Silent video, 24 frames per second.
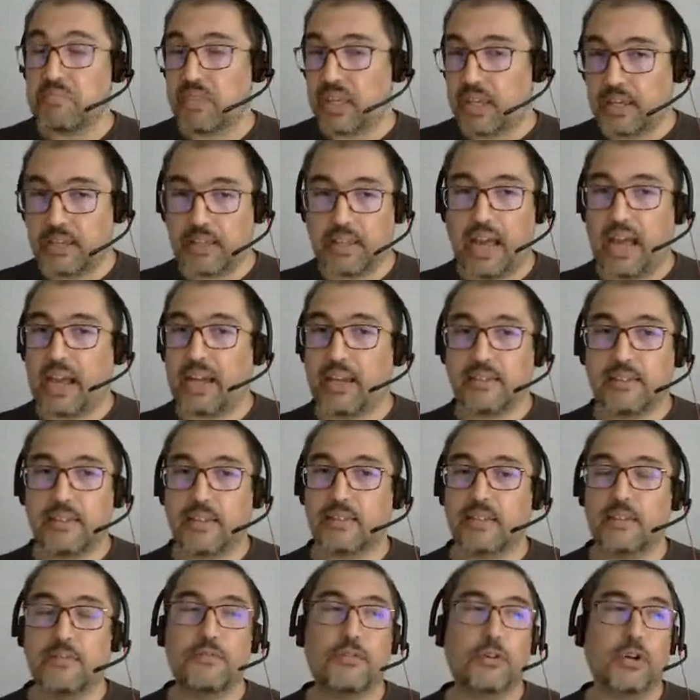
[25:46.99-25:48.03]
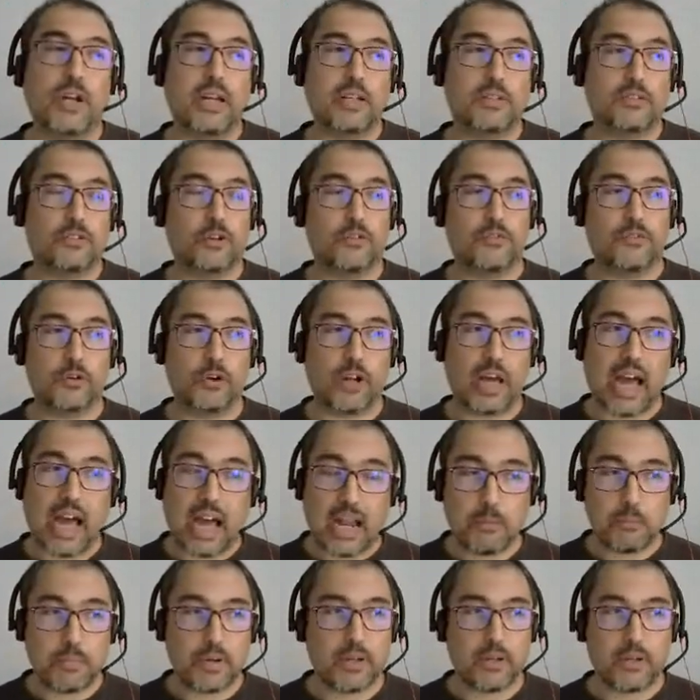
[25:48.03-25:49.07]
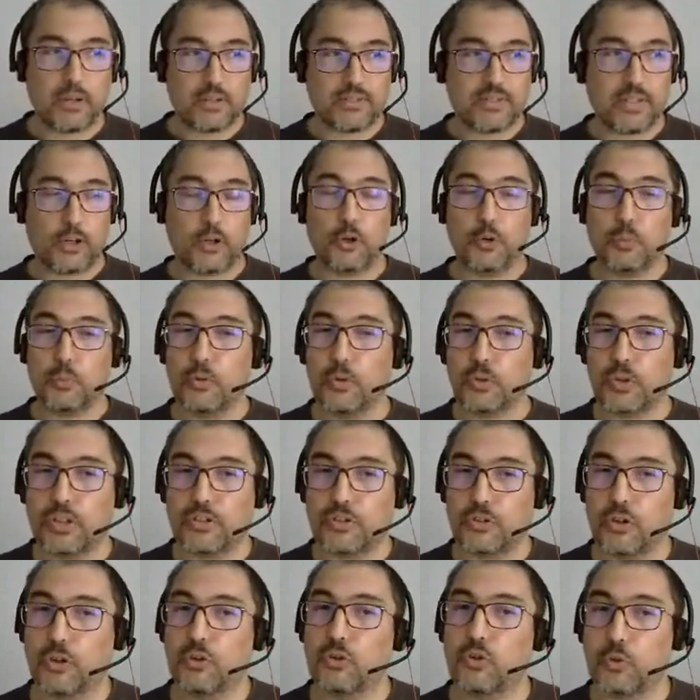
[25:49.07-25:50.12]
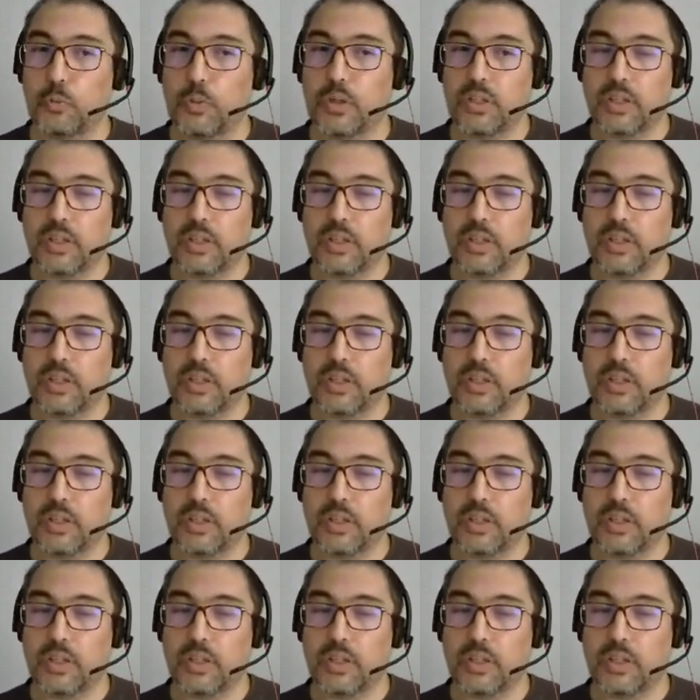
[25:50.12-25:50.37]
And it's the same for us. So for ALP, secure boot is going to be there.